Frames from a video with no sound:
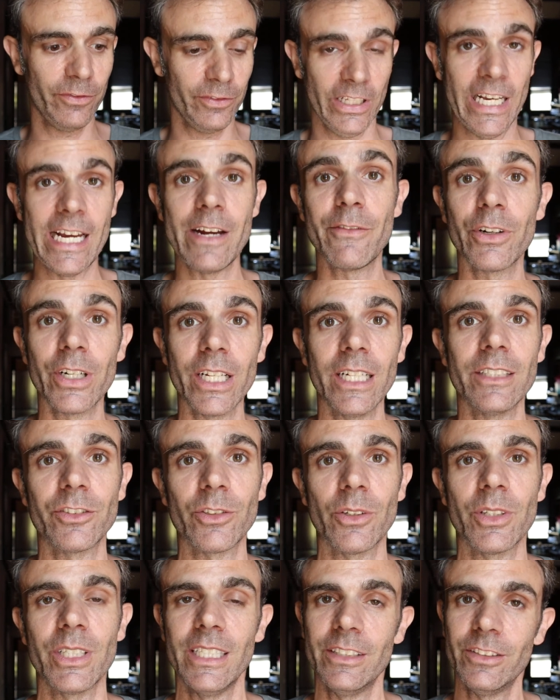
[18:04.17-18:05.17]
flavored it
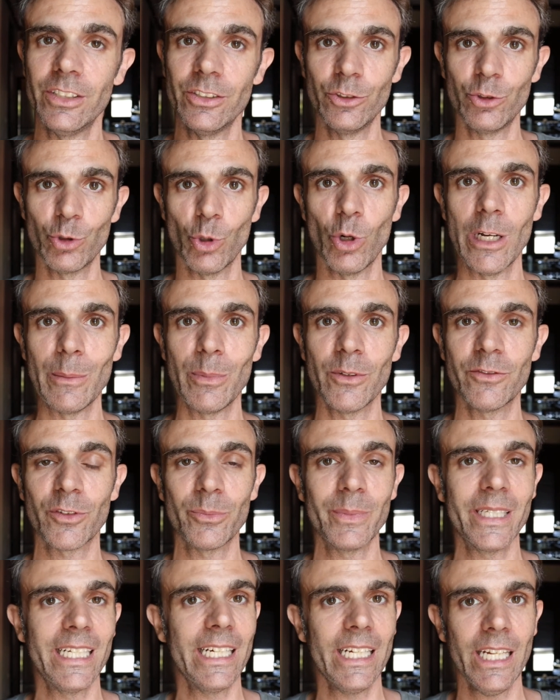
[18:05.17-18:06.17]
so that it's enjoyable
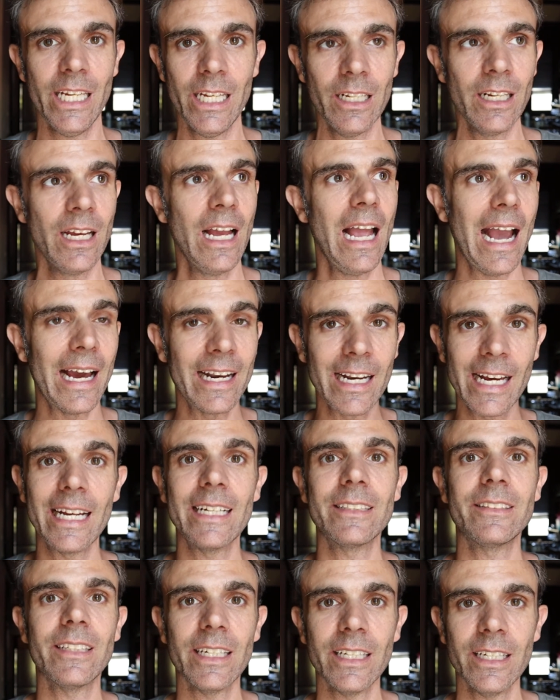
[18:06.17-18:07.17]
for me to eat, and I
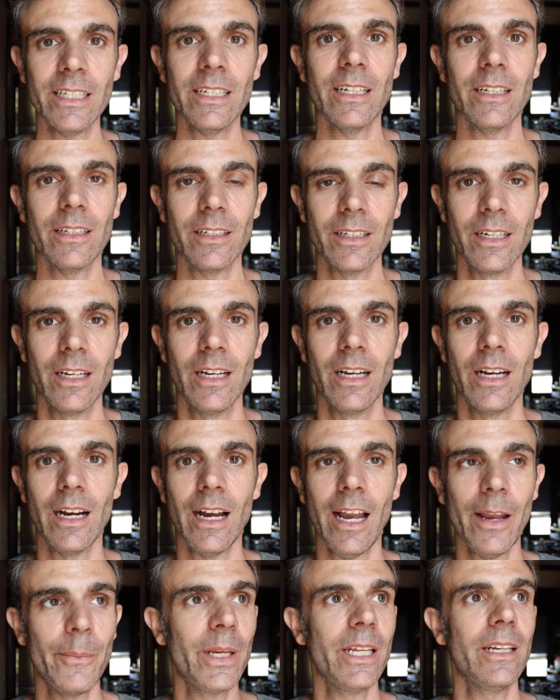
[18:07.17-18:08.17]
get to eat it.
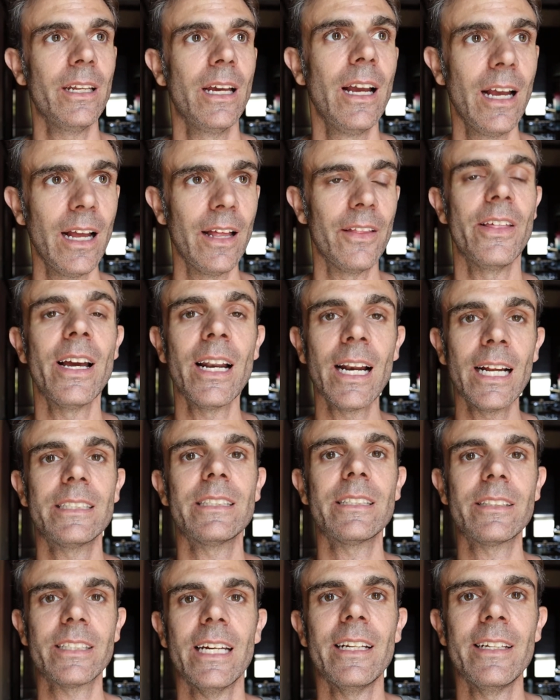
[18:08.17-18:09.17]
I mean, then I
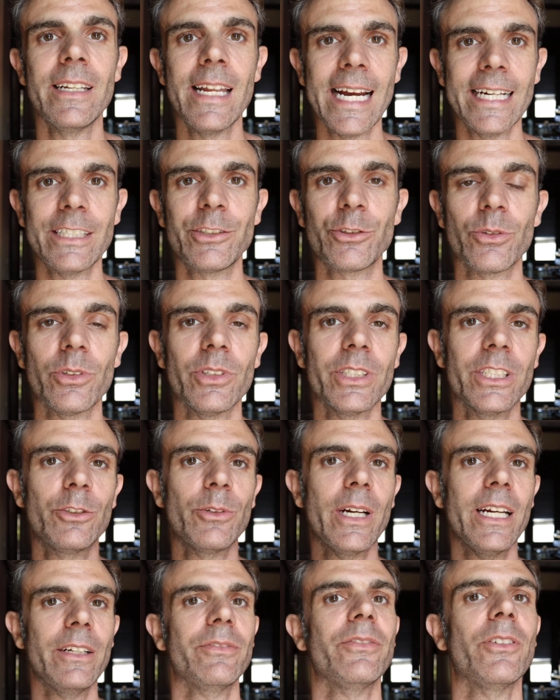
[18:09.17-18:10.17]
just get naturally
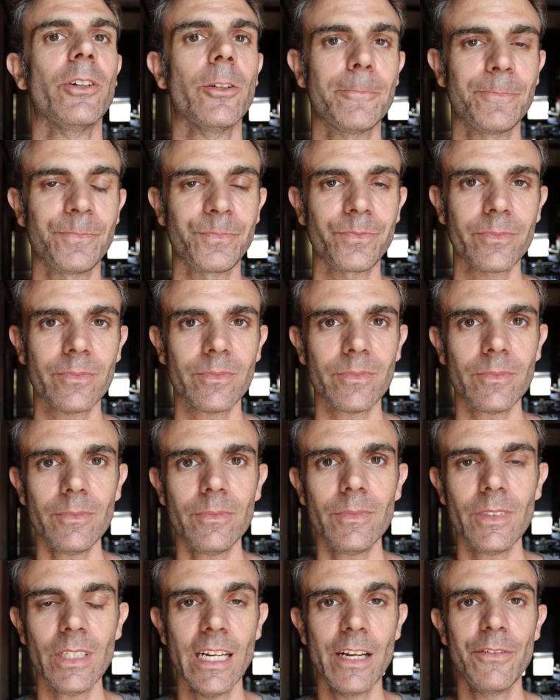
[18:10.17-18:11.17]
grateful.
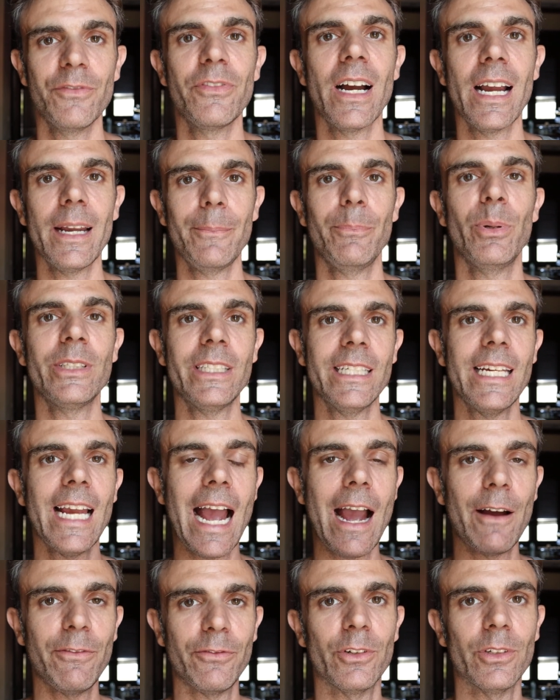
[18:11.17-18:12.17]
If I put the
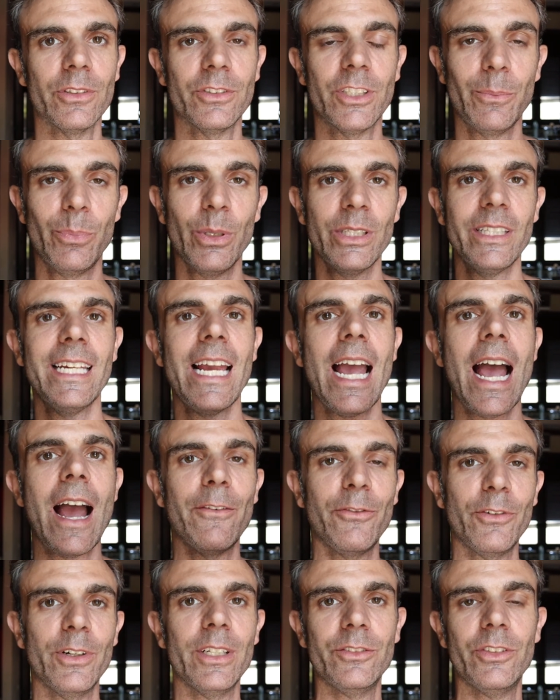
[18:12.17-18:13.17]
efforts, you put the
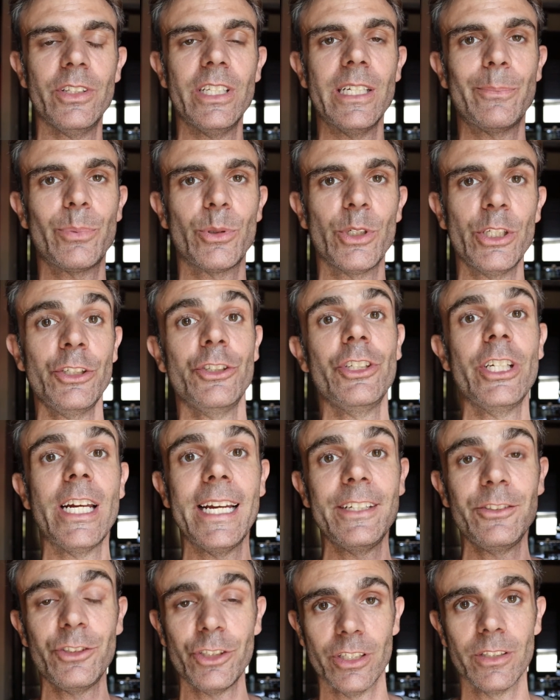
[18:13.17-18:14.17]
effort into the
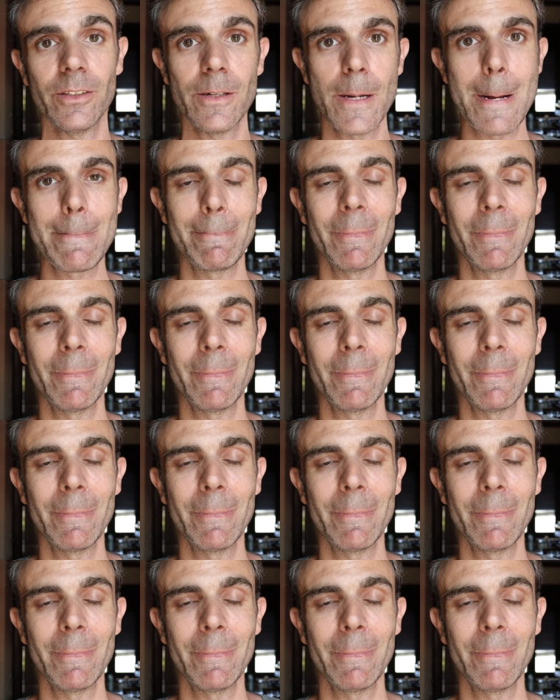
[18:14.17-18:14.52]
appreciation.